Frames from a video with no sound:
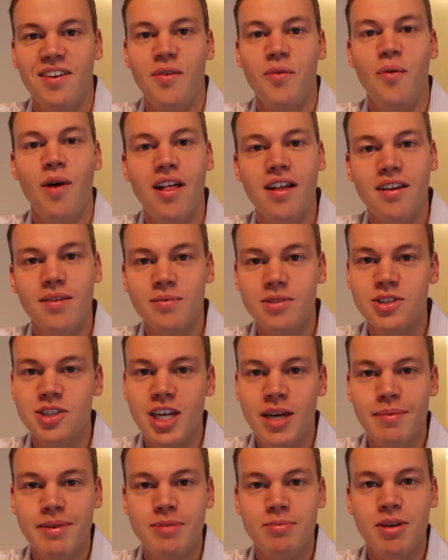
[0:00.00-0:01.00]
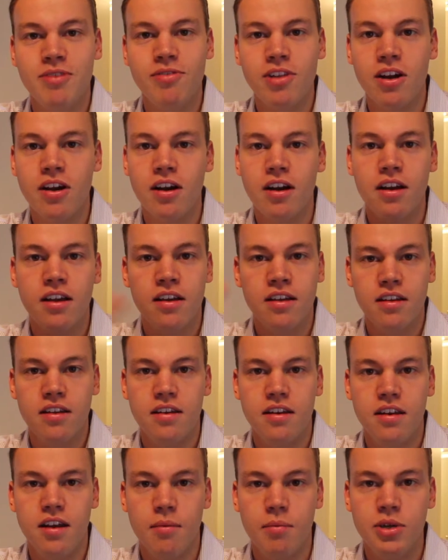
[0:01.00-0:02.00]
Welcome to JMSB vlog
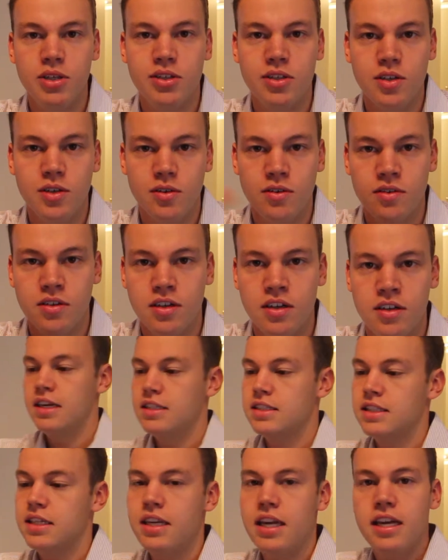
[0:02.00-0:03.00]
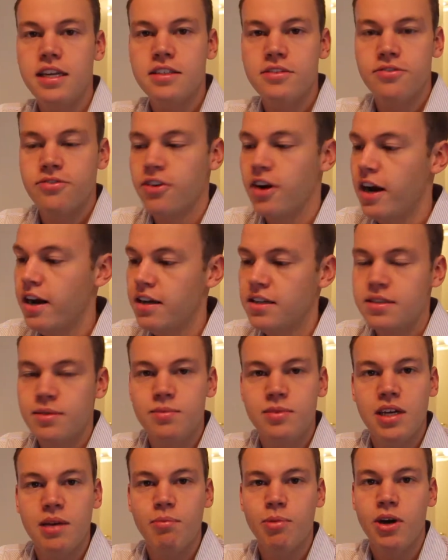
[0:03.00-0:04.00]
number 2. Today is Friday,
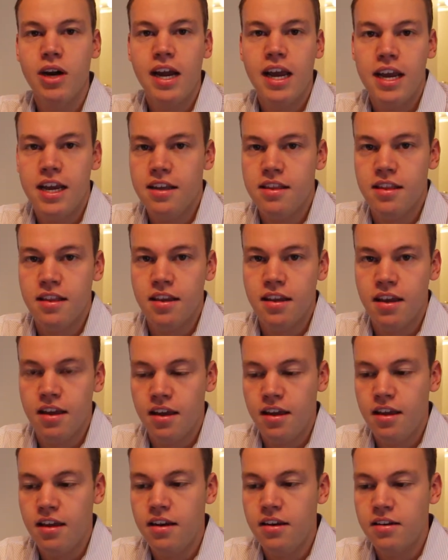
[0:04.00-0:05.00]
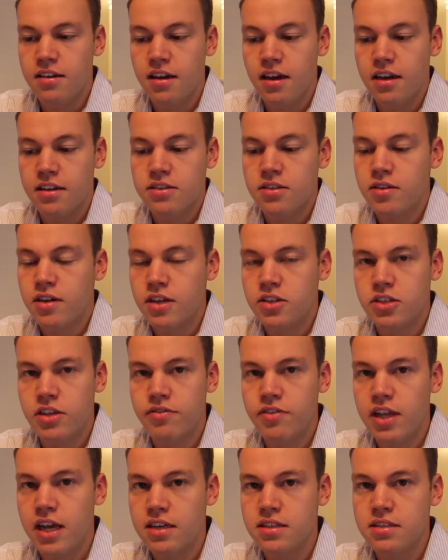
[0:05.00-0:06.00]
September 8th, and I don't actually
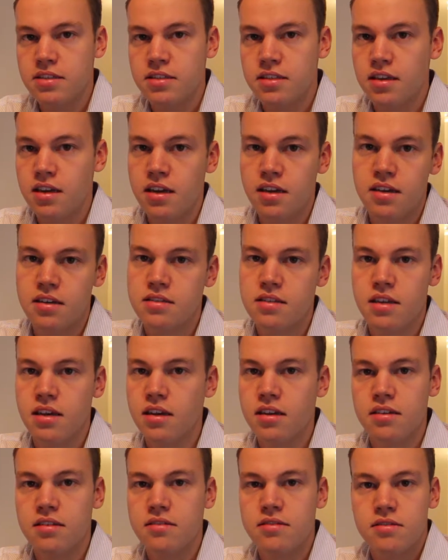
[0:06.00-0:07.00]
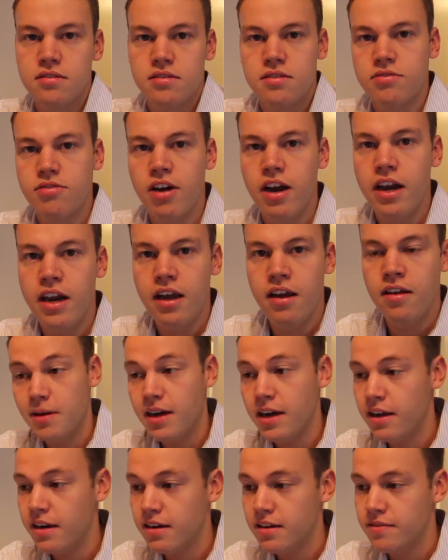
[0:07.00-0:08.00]
have classes today because it's Friday,
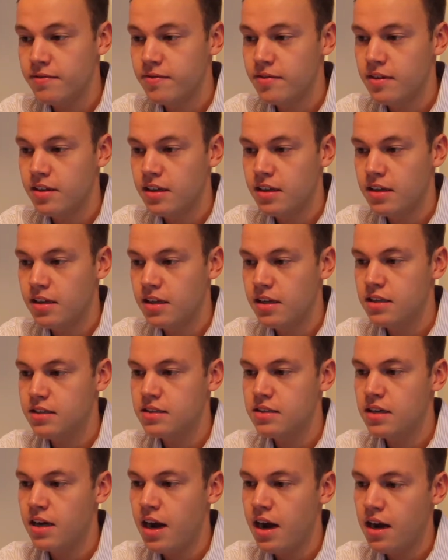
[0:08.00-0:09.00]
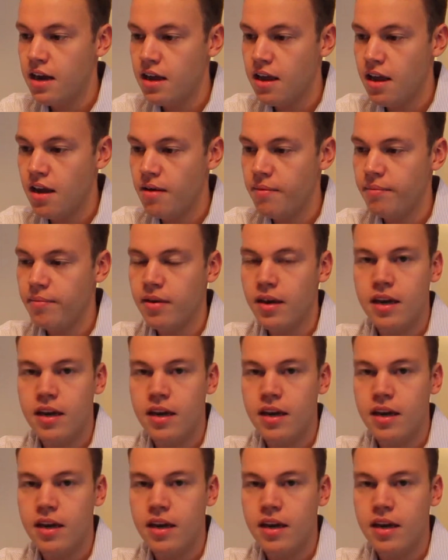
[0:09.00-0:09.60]
but it's 9 a.m.